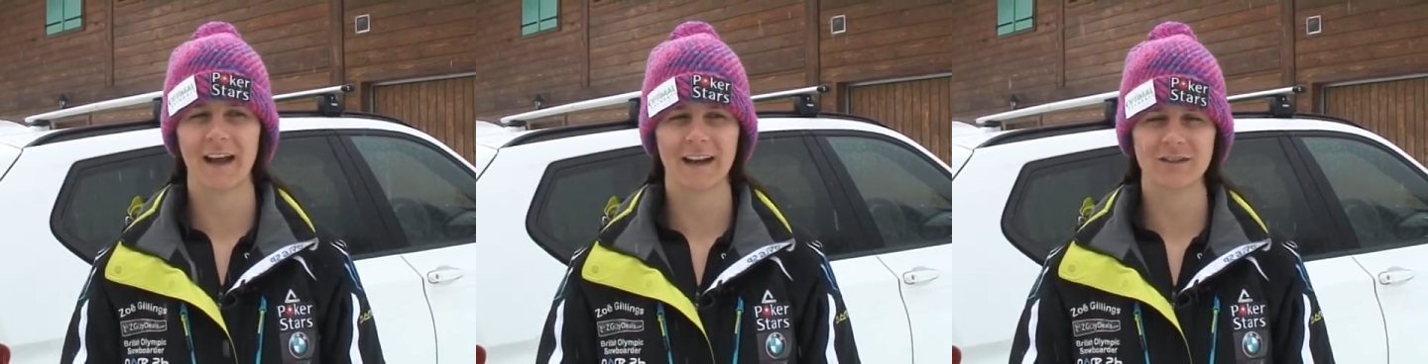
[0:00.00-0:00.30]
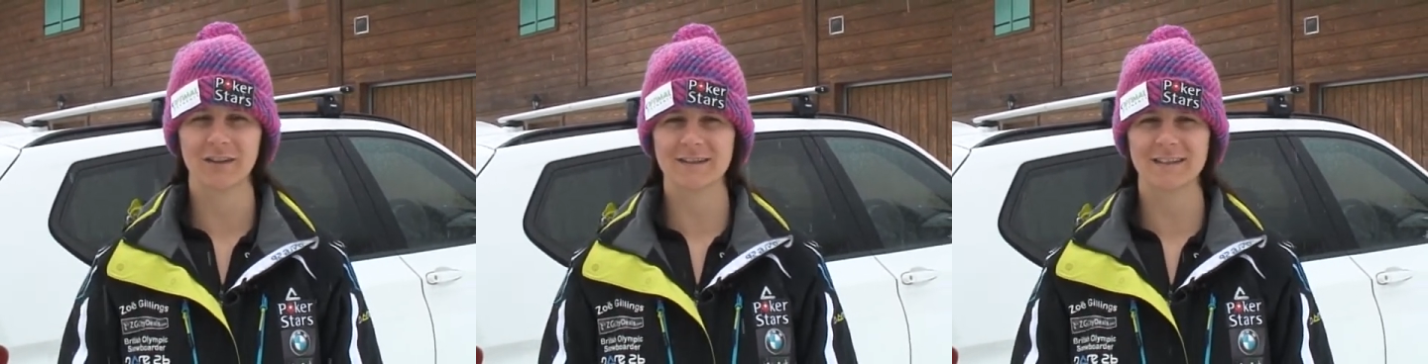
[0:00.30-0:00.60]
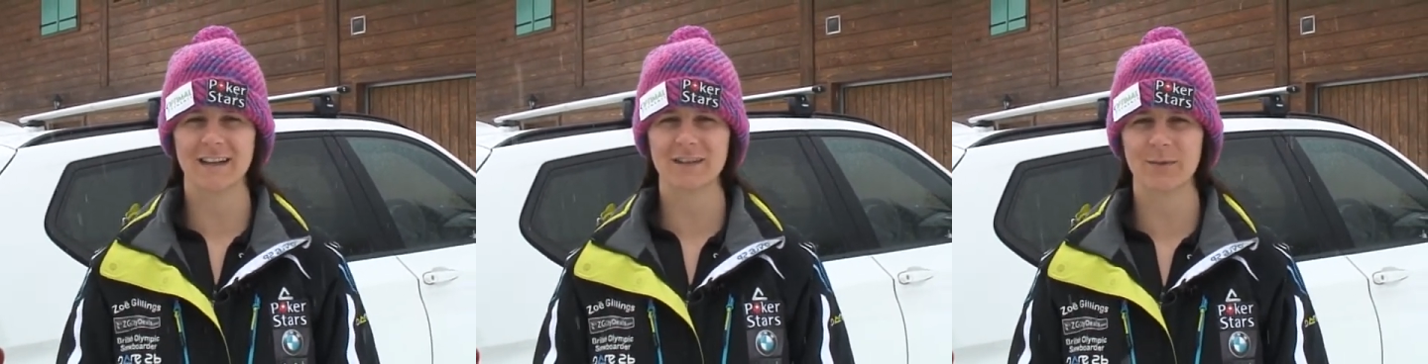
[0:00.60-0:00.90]
I can do
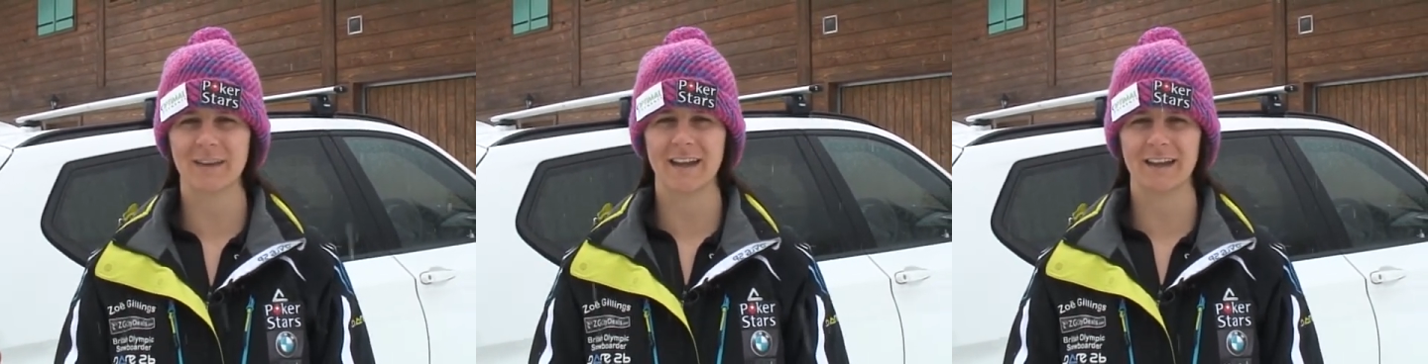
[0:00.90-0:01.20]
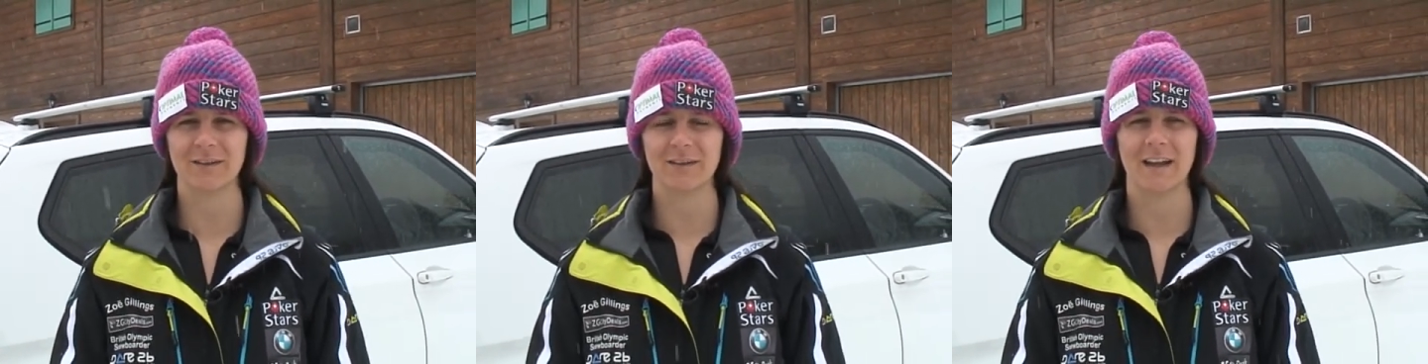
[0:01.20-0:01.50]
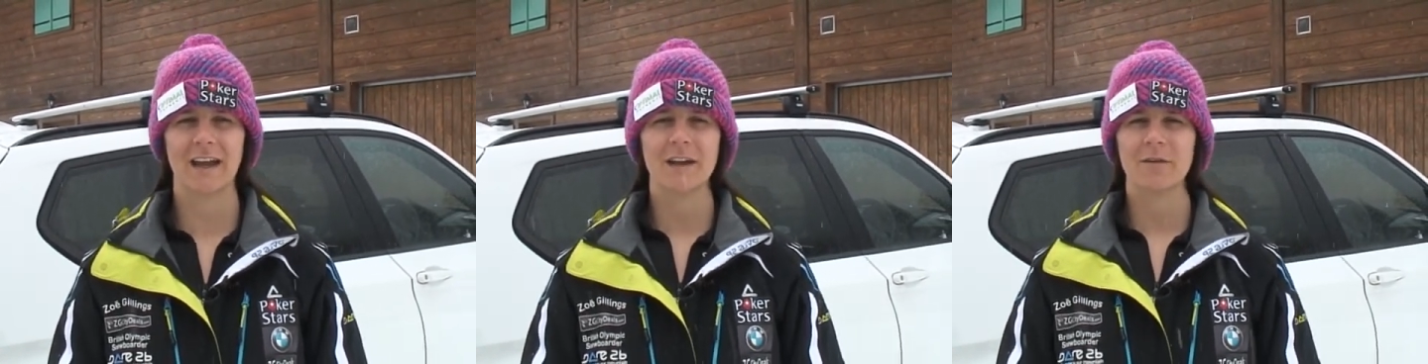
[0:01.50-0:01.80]
lots of things with it,
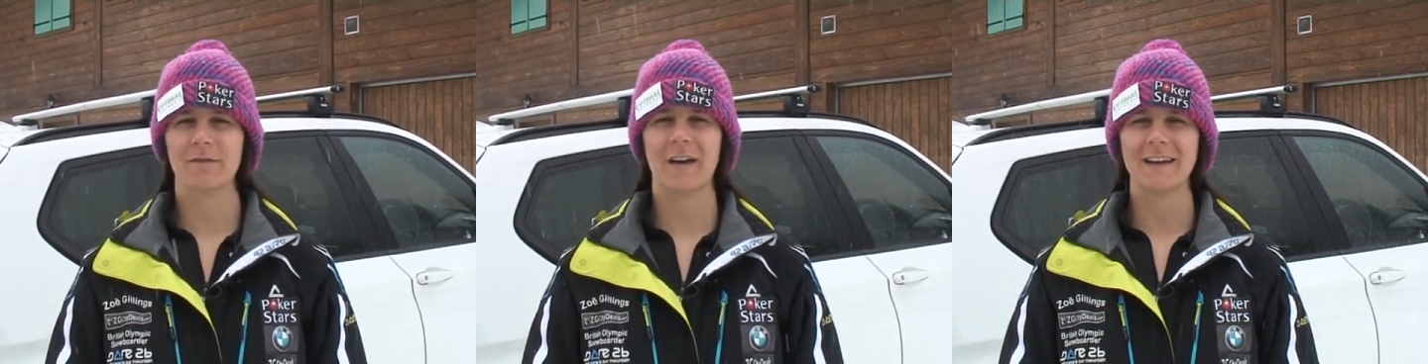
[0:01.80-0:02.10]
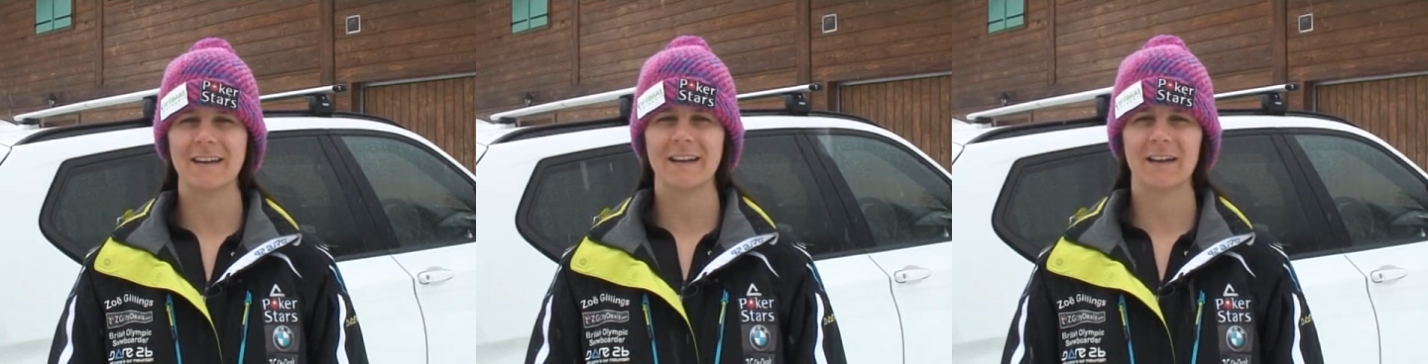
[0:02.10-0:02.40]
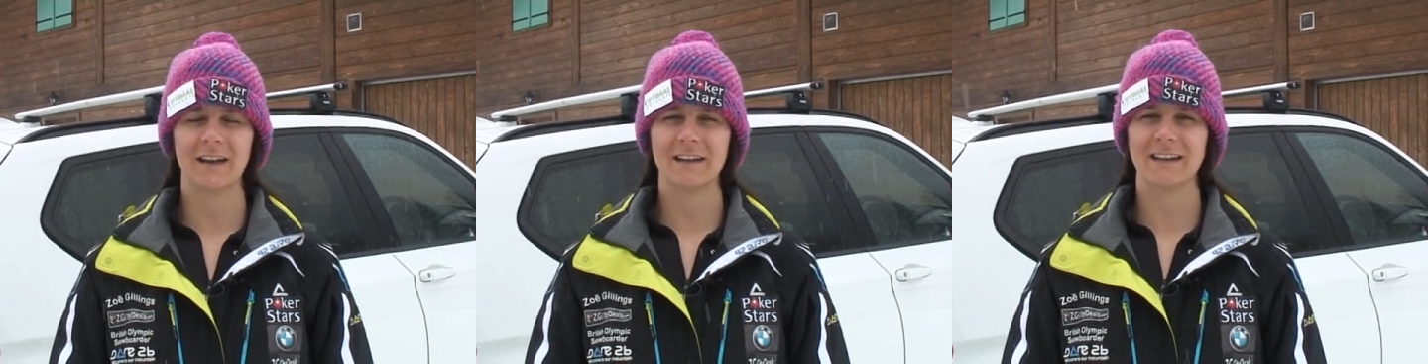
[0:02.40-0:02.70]
including
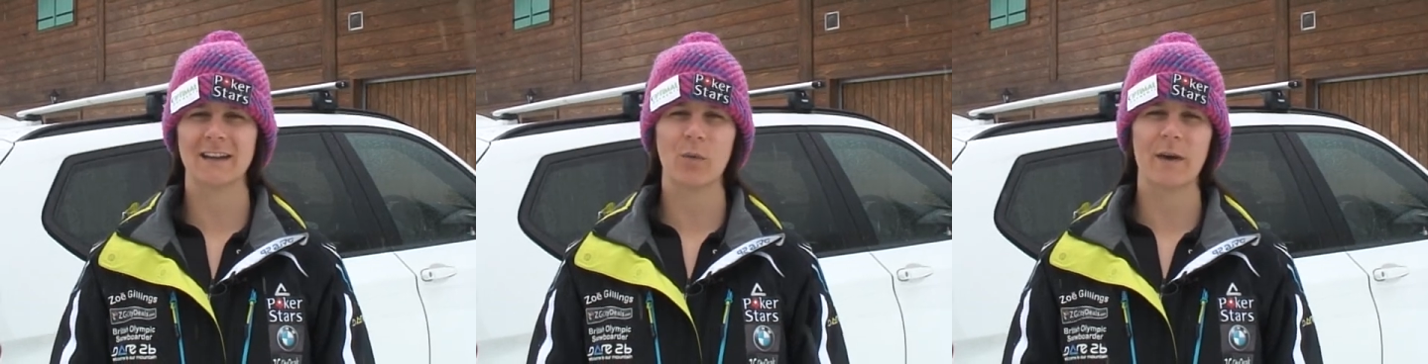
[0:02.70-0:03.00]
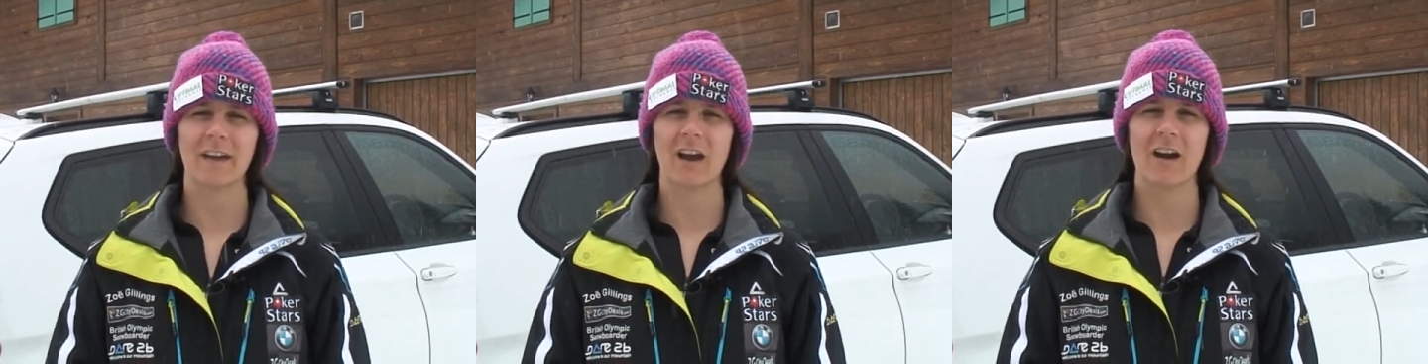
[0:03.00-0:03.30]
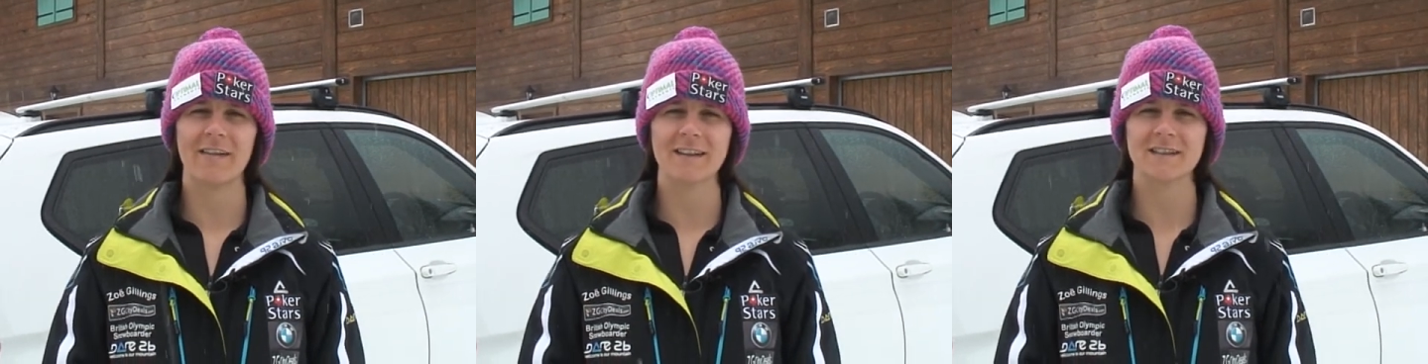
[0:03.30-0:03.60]
finding exactly where the
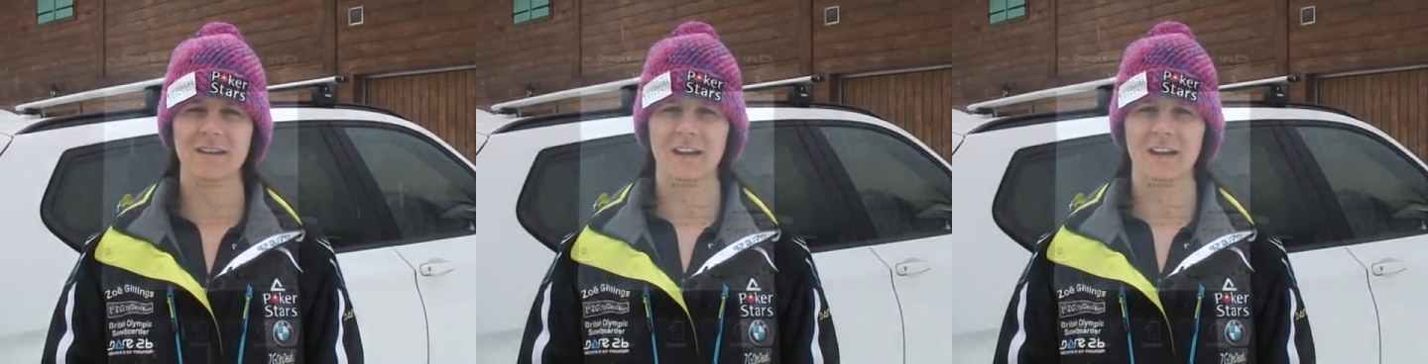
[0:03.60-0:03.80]
car is.